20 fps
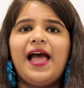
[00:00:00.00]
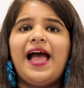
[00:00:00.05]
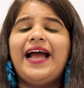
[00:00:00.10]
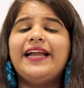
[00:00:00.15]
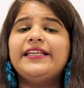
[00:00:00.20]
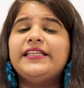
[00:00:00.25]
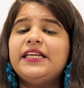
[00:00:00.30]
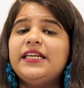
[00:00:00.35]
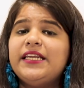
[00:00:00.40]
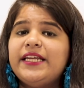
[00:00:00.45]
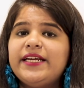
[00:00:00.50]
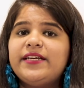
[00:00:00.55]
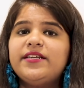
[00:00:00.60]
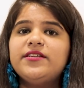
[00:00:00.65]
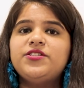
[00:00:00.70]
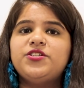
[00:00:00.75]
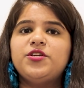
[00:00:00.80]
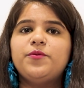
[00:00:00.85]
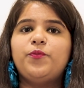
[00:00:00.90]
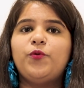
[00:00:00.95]
and the
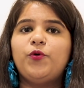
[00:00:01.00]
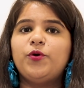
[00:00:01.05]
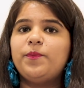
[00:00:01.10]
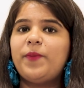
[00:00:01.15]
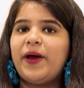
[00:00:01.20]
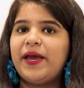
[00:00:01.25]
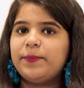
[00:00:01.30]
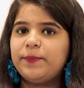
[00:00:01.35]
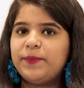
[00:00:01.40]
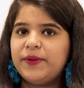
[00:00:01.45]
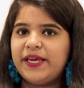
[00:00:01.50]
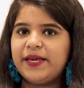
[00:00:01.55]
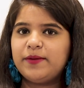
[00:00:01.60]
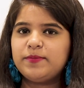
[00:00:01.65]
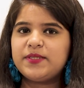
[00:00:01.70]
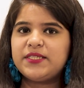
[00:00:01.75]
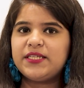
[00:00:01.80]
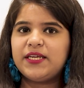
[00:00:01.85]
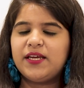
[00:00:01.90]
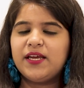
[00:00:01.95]
latest report by
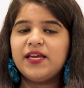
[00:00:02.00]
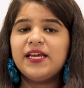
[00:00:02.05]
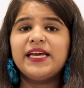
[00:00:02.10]
BMC